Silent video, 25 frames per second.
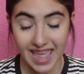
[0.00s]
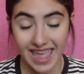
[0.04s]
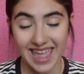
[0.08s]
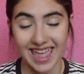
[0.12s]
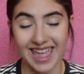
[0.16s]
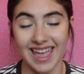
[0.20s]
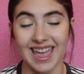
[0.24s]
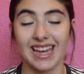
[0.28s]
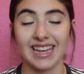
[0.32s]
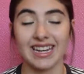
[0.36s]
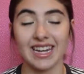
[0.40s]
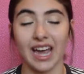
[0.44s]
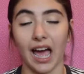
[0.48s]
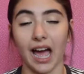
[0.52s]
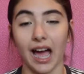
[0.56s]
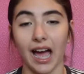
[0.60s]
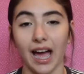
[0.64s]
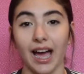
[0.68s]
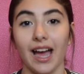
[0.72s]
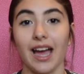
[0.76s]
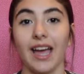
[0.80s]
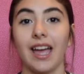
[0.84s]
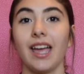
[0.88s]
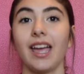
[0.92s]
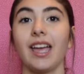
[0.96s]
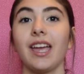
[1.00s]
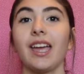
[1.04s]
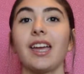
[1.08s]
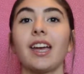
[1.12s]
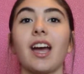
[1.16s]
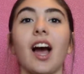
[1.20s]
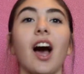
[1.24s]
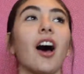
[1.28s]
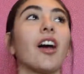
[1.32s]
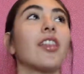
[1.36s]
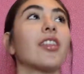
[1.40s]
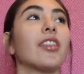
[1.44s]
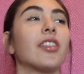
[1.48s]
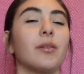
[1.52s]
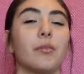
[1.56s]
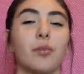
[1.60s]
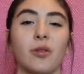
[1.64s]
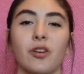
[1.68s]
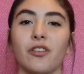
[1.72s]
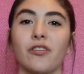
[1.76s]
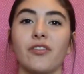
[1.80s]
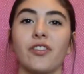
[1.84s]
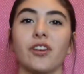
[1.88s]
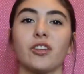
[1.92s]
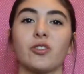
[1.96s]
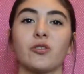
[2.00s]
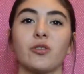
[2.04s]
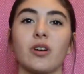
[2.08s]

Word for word: and I got the perfect